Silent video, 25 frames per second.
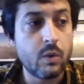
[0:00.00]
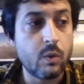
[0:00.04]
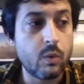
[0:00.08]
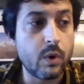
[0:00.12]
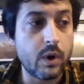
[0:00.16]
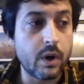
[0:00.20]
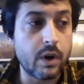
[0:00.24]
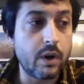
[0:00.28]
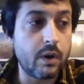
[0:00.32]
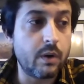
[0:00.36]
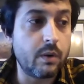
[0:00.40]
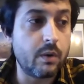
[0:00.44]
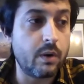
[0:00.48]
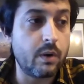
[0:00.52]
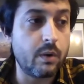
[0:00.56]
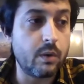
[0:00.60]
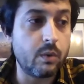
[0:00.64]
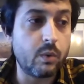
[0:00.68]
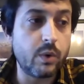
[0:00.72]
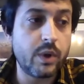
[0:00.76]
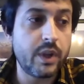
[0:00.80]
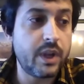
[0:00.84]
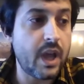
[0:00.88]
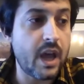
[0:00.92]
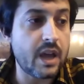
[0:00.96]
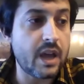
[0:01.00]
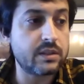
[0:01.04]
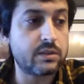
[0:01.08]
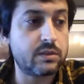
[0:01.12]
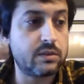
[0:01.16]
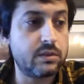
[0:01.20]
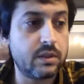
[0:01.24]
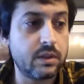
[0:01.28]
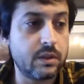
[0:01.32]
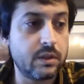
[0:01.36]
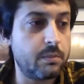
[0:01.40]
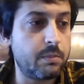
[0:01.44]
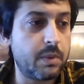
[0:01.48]
where we
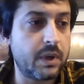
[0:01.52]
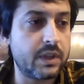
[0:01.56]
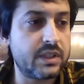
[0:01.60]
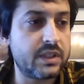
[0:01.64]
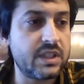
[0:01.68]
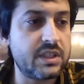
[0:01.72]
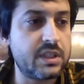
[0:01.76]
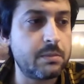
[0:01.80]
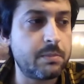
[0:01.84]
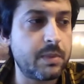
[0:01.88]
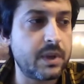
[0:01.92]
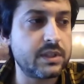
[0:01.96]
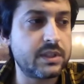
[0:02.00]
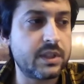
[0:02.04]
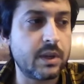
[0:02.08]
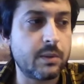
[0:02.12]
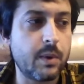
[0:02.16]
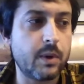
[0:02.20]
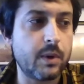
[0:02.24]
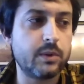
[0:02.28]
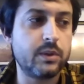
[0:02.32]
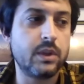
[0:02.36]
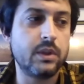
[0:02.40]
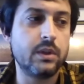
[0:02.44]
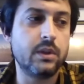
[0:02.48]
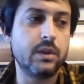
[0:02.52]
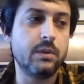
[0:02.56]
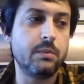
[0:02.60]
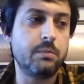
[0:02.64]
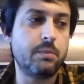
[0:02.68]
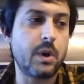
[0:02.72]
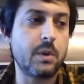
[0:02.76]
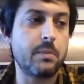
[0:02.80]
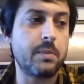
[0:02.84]
asked the participants about the